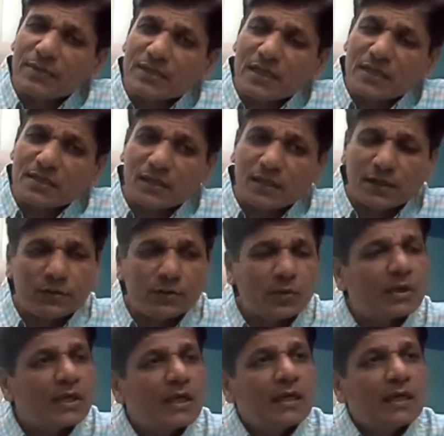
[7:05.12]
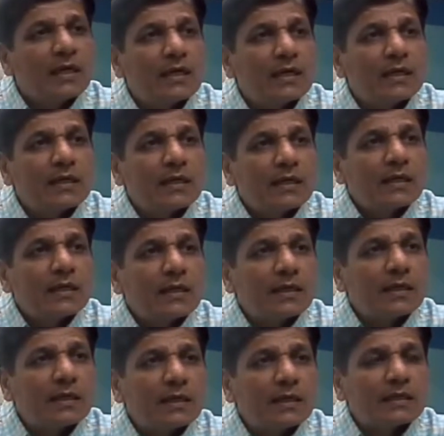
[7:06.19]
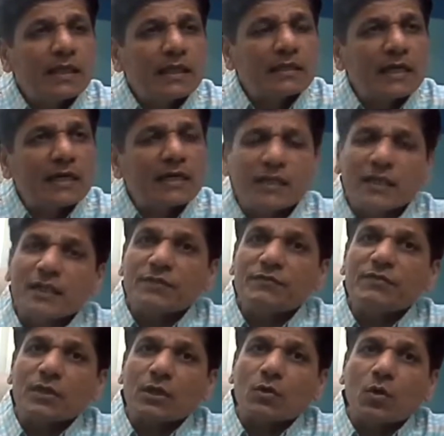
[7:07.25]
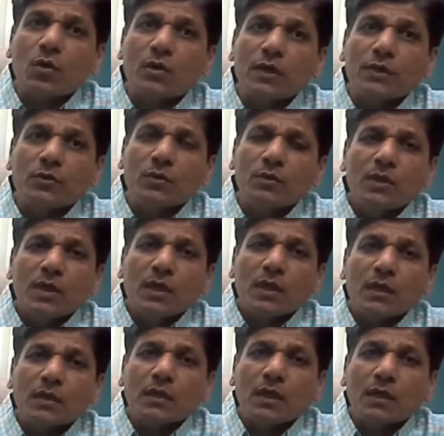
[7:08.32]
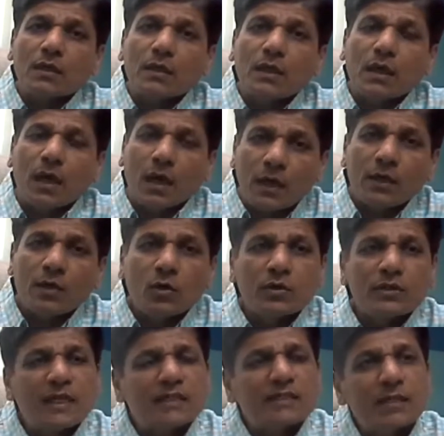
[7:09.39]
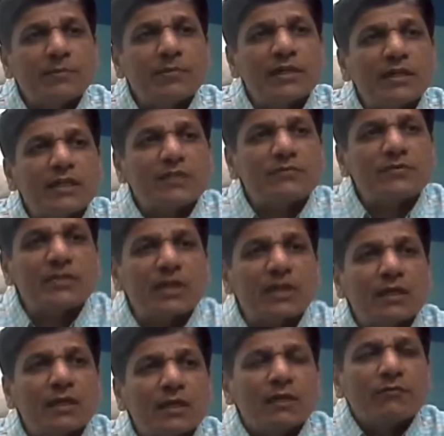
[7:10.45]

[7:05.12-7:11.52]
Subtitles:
is concerned. There are treaties which are called hard law. There are some treaties which have